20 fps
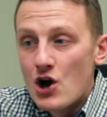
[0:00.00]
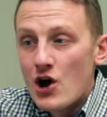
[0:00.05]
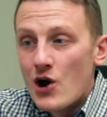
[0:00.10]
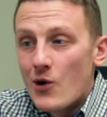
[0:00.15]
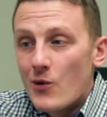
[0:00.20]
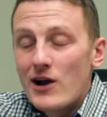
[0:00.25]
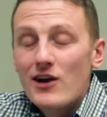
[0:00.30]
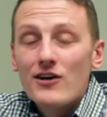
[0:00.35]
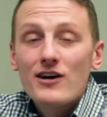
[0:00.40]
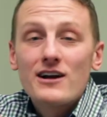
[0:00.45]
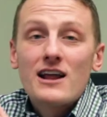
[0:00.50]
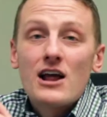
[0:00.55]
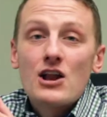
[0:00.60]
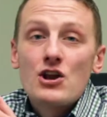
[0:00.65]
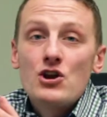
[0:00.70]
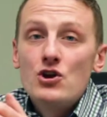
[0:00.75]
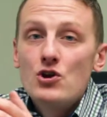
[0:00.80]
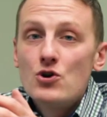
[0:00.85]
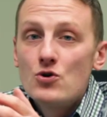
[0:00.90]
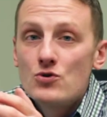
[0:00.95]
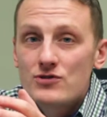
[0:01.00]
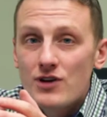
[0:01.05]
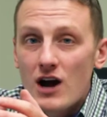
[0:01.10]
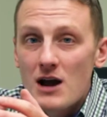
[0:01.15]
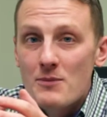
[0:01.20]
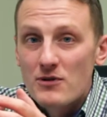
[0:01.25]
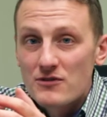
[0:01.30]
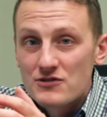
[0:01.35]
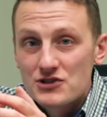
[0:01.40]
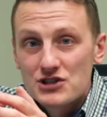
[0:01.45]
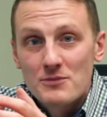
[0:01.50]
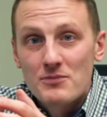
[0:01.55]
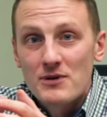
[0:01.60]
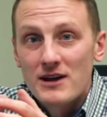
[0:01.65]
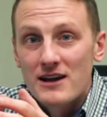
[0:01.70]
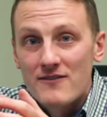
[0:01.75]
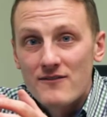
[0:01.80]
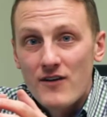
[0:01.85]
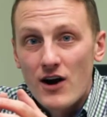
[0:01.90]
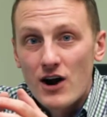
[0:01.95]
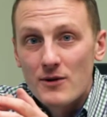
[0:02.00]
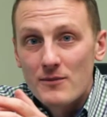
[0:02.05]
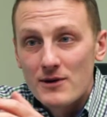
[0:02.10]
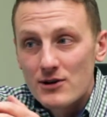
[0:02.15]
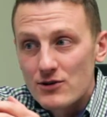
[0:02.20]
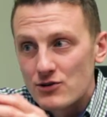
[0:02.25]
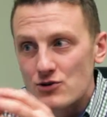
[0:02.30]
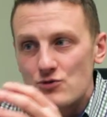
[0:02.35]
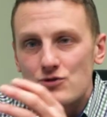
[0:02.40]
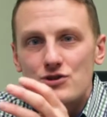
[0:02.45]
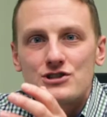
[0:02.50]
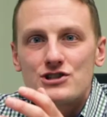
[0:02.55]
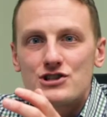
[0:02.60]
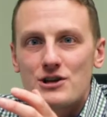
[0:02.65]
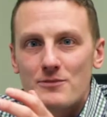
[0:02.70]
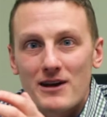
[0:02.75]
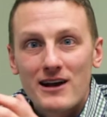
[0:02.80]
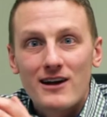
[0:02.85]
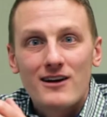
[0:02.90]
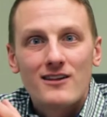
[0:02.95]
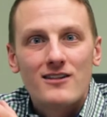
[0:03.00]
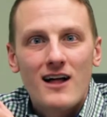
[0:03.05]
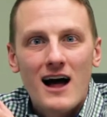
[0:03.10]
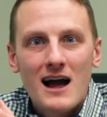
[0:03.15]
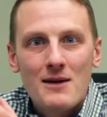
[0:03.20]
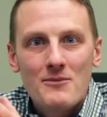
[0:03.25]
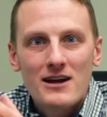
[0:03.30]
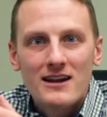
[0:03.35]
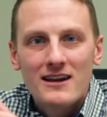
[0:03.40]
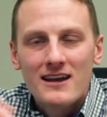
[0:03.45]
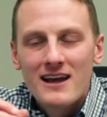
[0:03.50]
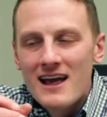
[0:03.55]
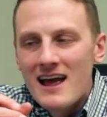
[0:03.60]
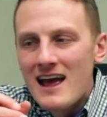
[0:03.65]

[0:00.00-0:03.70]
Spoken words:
We are in a new type of shipping environment or new shipping climate,